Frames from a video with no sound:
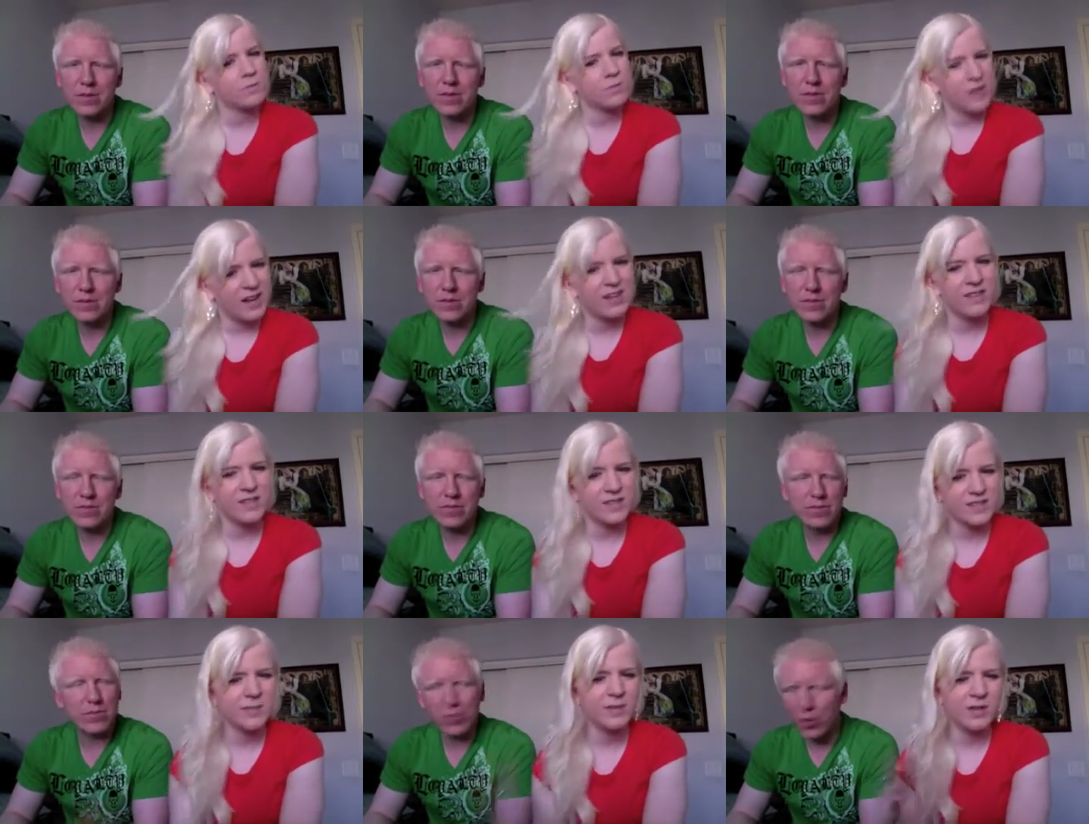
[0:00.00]
Speaker 1: kind of a
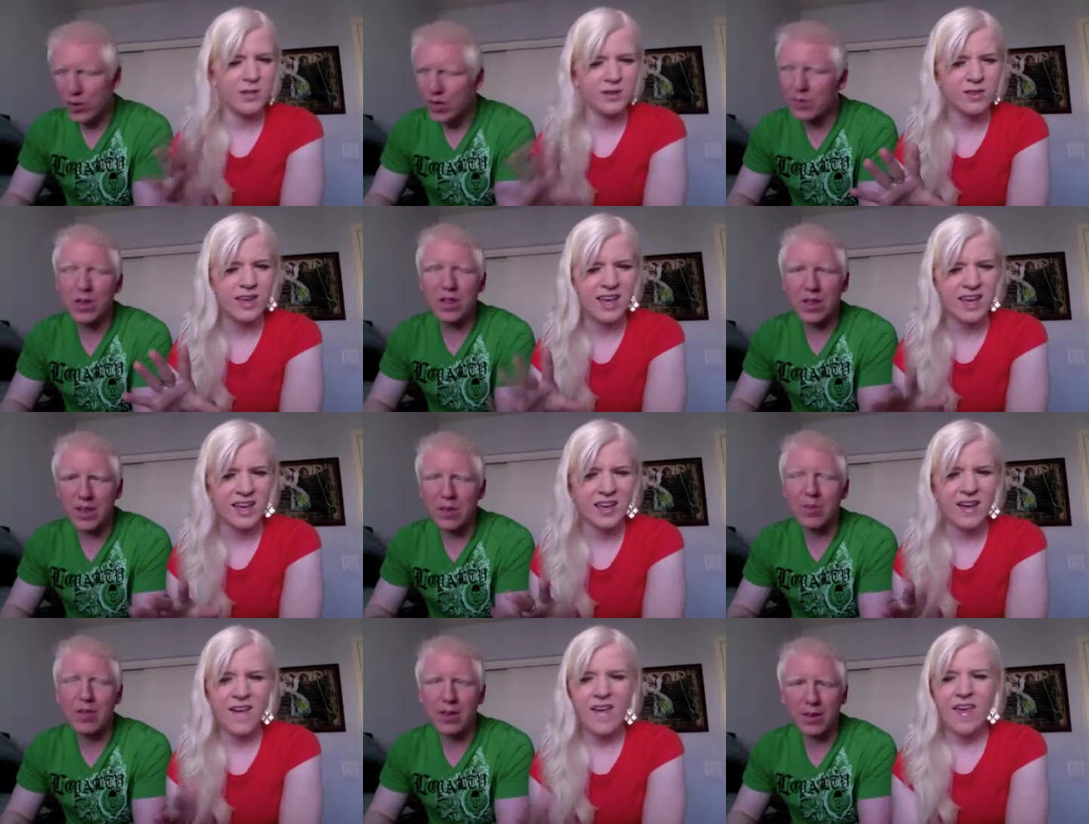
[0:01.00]
similar pretty much the same
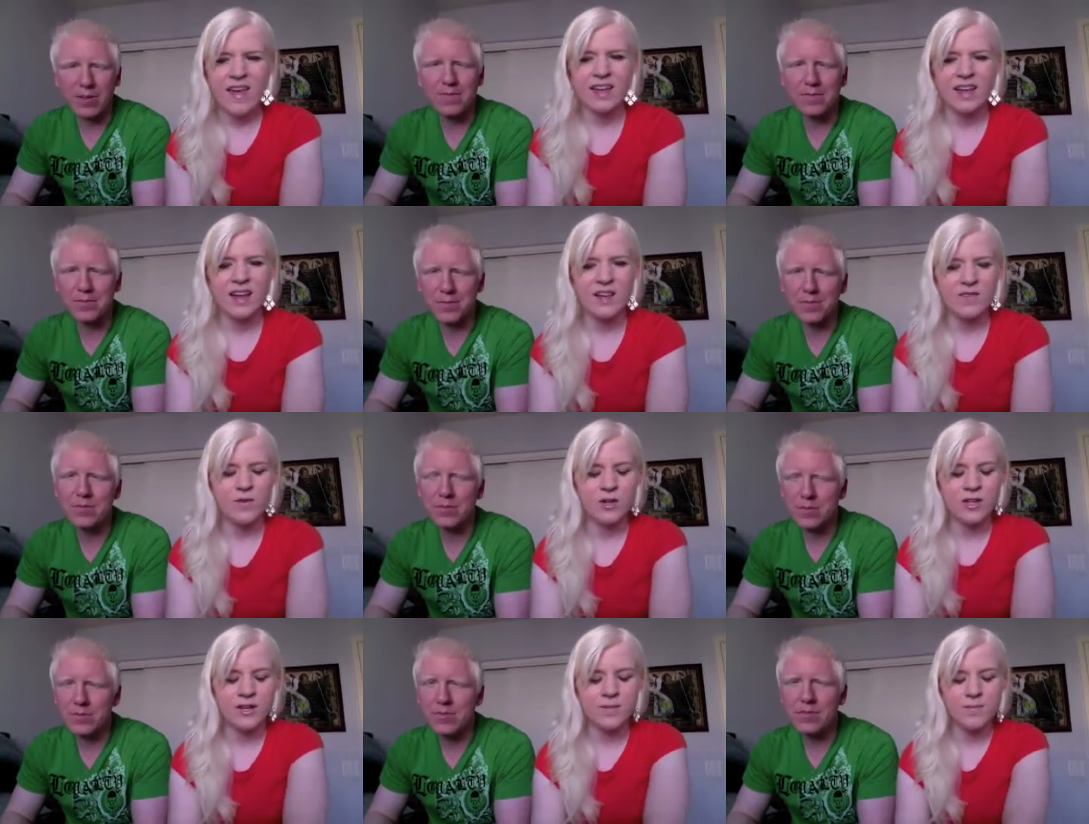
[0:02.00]
thing in
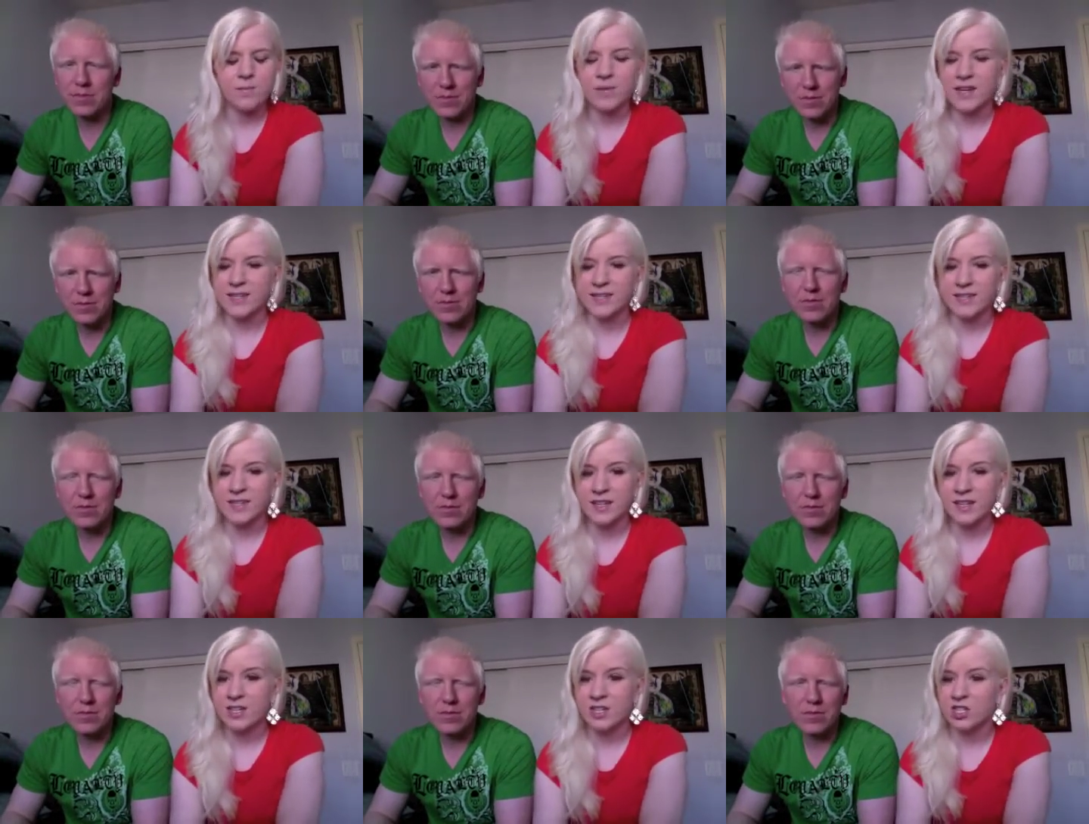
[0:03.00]
California. Basically,
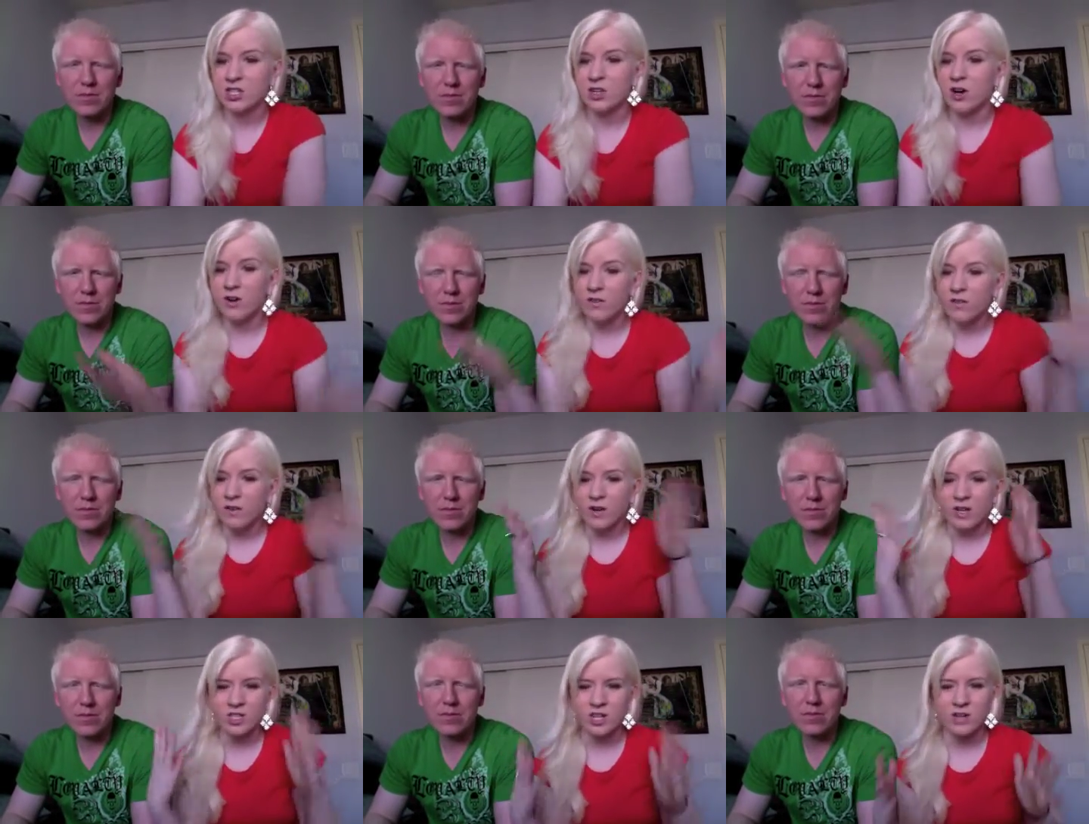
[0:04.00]
the overall
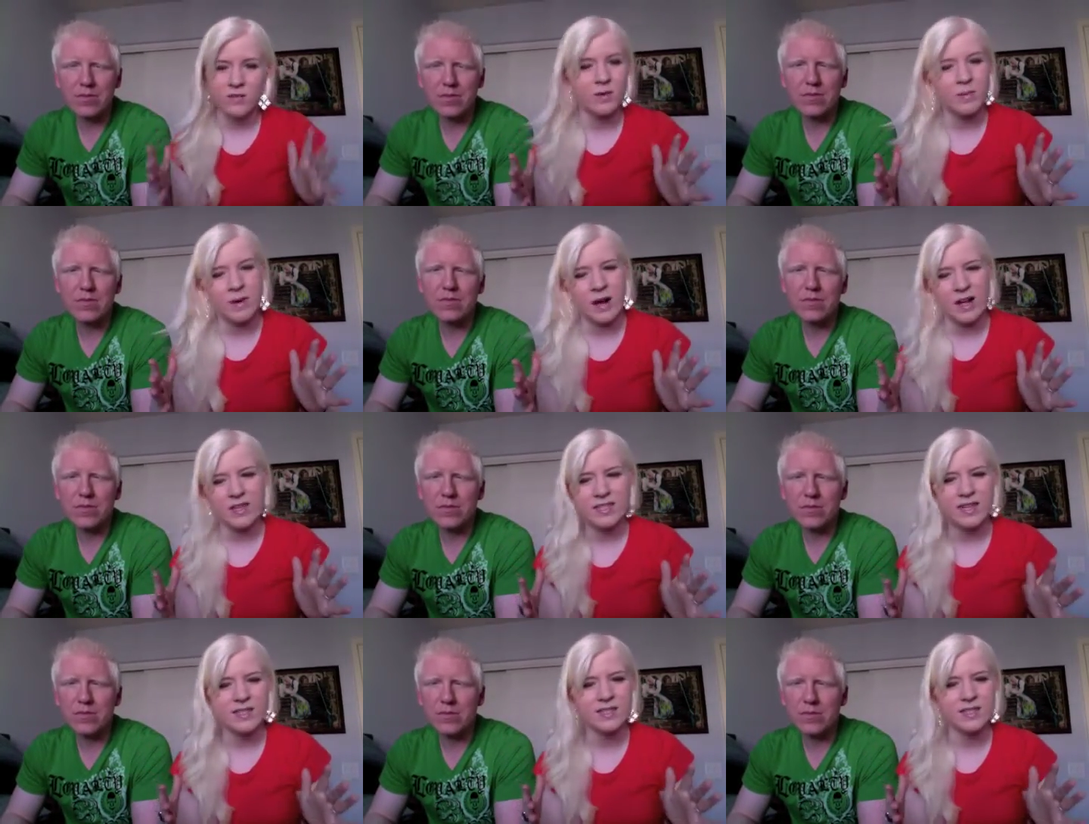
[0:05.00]
general
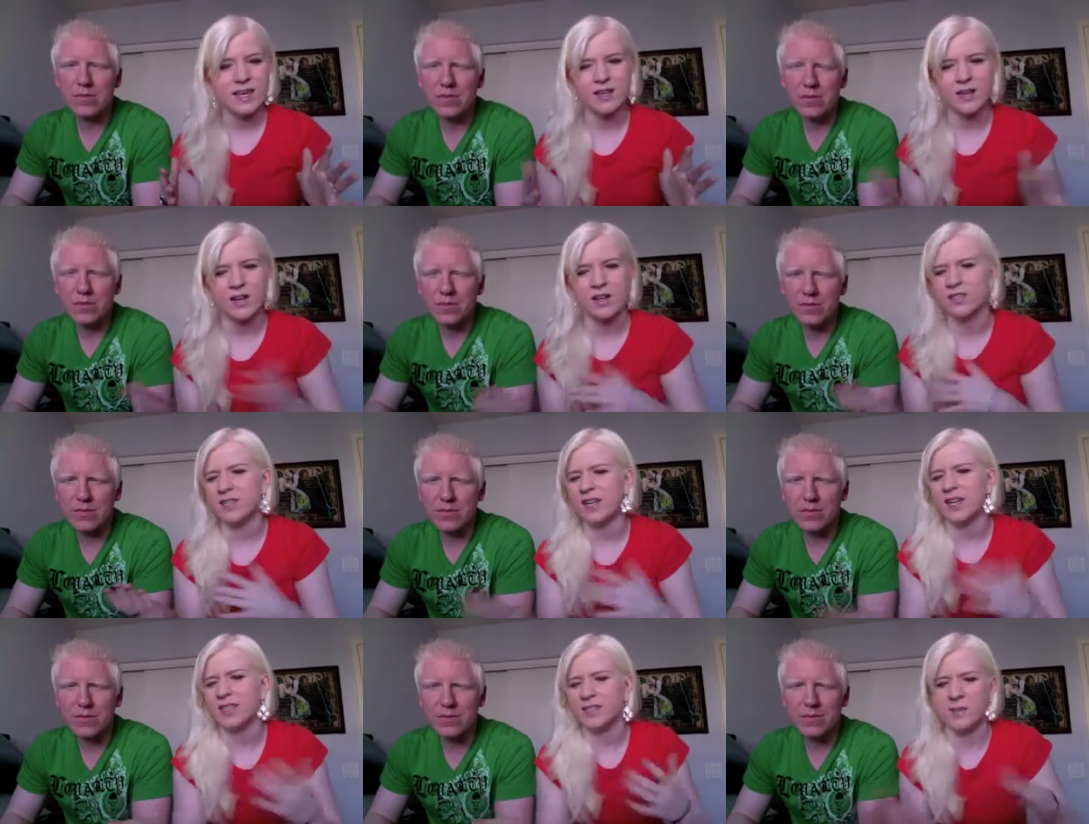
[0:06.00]
process that all
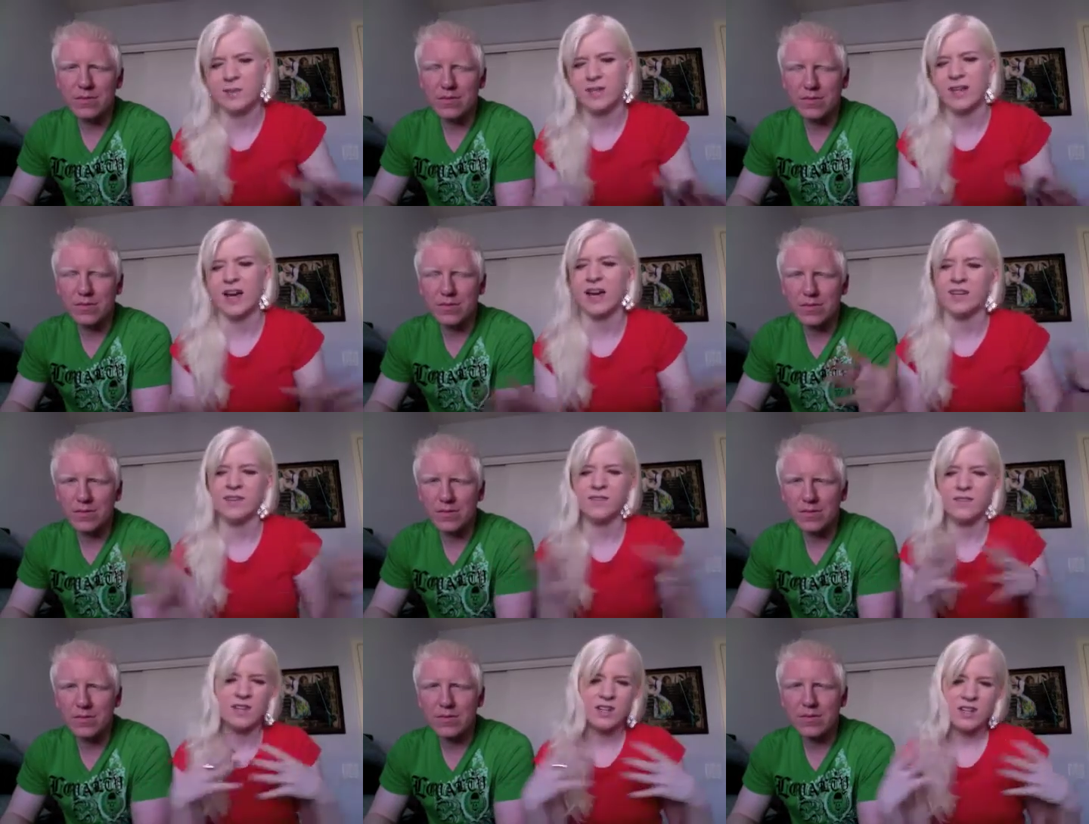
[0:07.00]
states seem to kind of
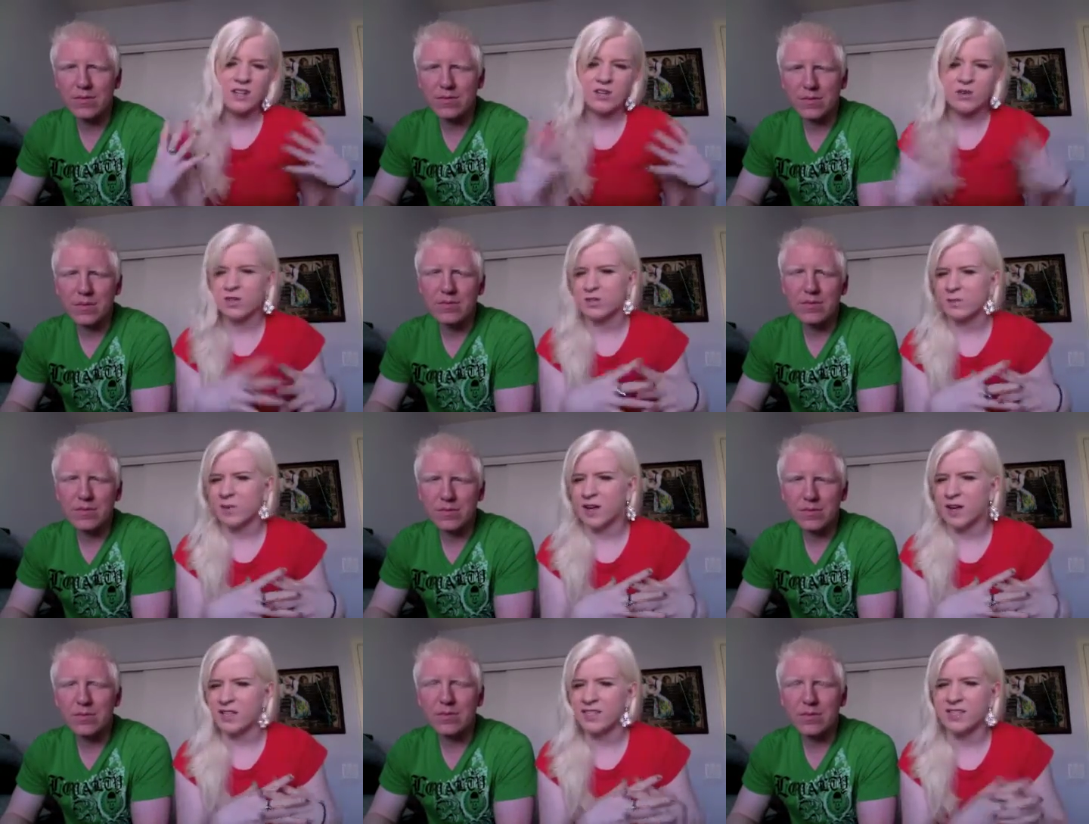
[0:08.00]

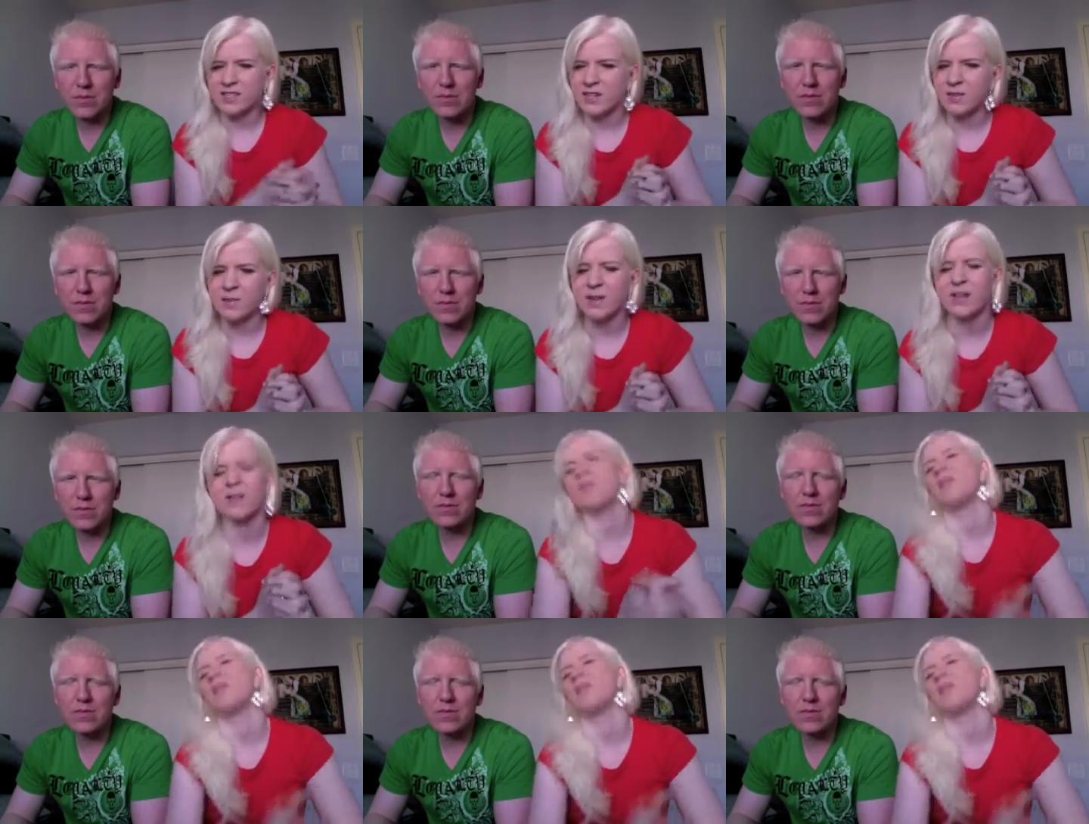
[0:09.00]
correspond a little bit,